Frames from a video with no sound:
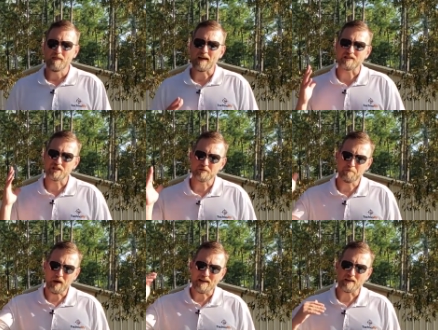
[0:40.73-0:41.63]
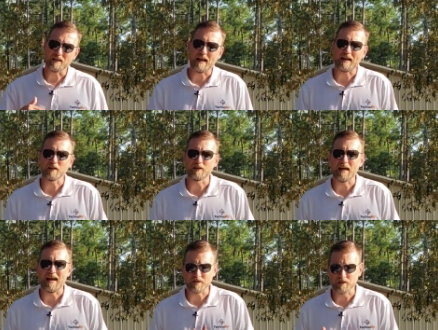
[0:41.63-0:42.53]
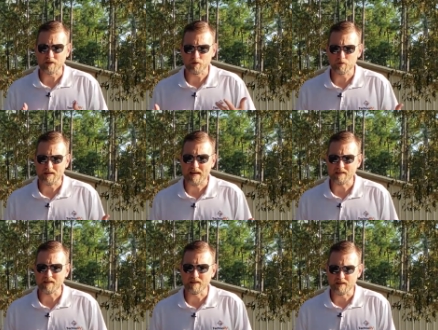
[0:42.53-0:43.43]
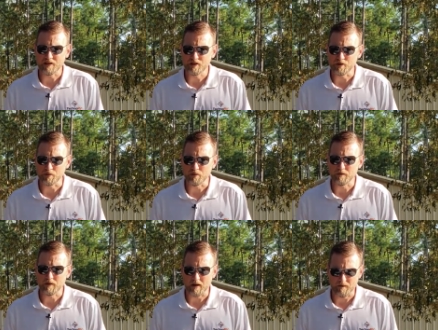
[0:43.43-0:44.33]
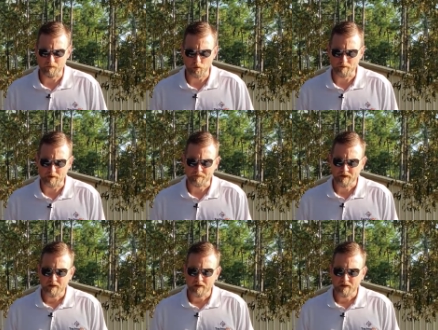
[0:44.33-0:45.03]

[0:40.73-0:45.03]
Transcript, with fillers: that spike could actually, actually create an issue uh, for me.